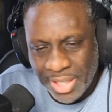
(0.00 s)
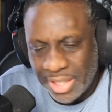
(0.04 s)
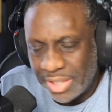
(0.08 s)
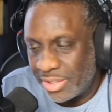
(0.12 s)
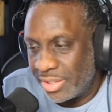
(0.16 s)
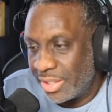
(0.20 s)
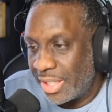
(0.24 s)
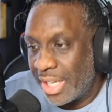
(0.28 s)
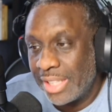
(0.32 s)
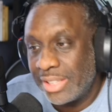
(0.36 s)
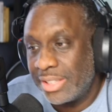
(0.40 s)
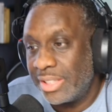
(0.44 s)

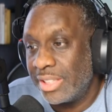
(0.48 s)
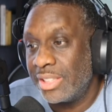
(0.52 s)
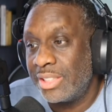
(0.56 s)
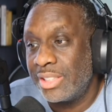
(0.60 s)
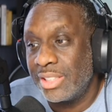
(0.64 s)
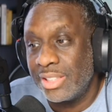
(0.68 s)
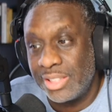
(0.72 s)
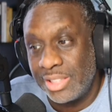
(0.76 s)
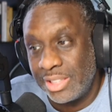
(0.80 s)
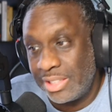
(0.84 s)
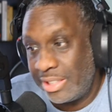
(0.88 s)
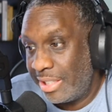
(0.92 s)
Picture. That's
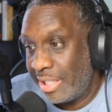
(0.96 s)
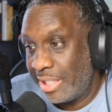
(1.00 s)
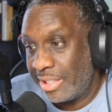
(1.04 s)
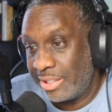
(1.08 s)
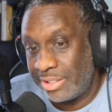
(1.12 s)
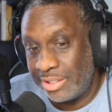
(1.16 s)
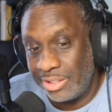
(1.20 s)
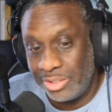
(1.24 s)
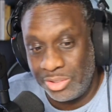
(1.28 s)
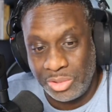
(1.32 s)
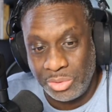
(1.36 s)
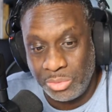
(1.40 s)
just a
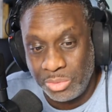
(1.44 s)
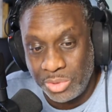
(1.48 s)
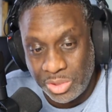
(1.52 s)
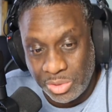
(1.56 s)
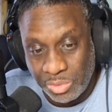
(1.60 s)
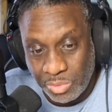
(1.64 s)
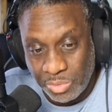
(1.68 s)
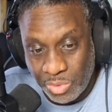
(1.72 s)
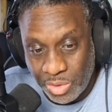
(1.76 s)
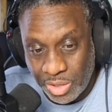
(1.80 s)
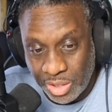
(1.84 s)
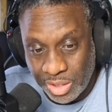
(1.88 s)
suggestion. Do
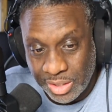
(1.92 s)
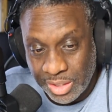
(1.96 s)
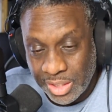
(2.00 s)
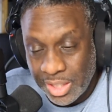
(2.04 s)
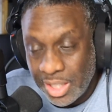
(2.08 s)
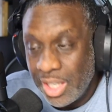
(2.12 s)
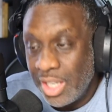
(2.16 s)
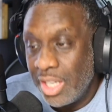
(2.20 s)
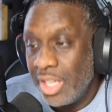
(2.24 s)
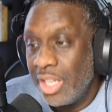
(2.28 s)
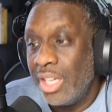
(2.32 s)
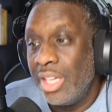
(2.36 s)
what you want.
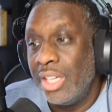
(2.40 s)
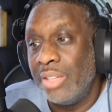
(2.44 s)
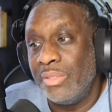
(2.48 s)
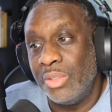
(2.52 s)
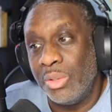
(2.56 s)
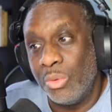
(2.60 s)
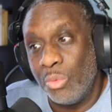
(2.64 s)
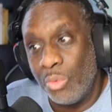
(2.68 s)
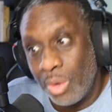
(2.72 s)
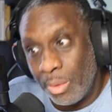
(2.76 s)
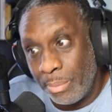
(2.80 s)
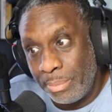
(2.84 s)

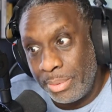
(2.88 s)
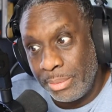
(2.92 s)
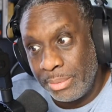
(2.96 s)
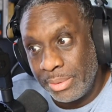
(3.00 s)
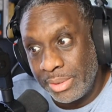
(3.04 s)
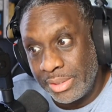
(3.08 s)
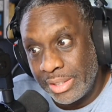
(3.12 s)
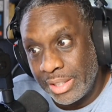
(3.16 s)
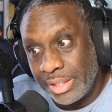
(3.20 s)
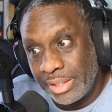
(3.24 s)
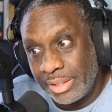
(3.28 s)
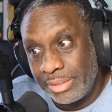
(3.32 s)
If you want
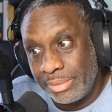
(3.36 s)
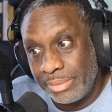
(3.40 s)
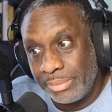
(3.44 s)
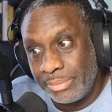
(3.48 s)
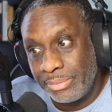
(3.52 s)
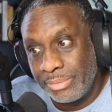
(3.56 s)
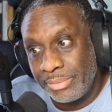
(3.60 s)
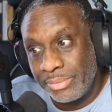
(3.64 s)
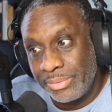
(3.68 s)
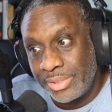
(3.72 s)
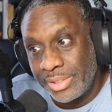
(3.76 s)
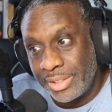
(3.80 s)
people to take you
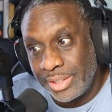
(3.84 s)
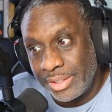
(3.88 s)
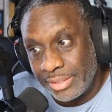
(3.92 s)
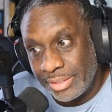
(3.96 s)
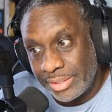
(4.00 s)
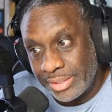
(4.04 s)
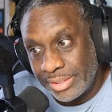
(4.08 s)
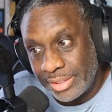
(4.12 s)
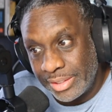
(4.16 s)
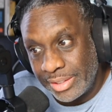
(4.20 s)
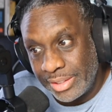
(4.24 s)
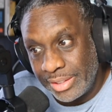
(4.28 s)

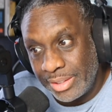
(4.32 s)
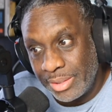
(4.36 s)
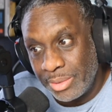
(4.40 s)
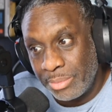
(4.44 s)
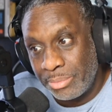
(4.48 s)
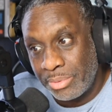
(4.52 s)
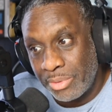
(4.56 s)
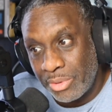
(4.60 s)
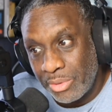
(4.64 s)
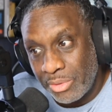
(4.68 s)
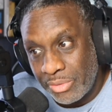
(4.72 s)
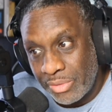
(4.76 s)
seriously,
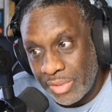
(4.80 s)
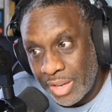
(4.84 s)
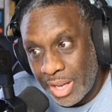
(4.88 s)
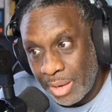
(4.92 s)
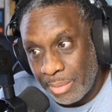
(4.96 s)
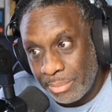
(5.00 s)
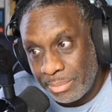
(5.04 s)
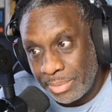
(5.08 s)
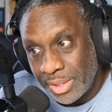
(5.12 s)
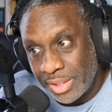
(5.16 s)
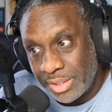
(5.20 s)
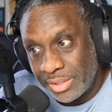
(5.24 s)
your
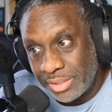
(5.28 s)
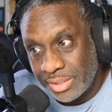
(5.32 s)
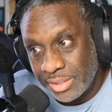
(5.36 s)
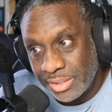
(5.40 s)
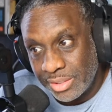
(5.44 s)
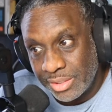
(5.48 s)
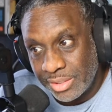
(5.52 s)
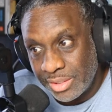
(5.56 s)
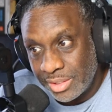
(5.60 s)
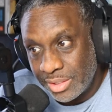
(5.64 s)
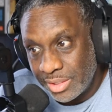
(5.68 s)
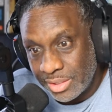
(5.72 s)
profile
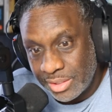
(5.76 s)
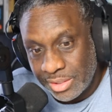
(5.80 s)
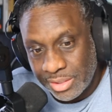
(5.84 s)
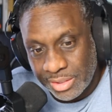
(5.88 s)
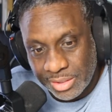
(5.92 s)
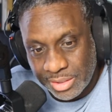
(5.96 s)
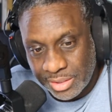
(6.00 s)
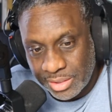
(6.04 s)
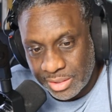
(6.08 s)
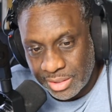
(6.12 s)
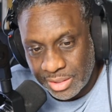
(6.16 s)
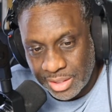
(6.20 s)
picture
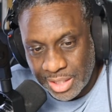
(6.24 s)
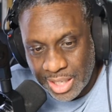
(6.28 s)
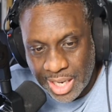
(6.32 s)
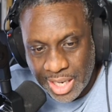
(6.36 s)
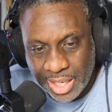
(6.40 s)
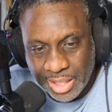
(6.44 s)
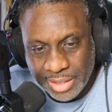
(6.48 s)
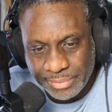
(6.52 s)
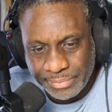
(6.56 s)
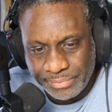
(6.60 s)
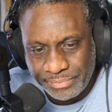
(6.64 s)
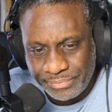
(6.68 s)
is
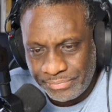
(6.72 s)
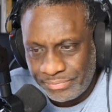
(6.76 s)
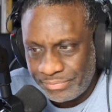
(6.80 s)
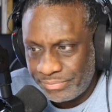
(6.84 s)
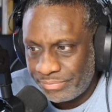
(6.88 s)
not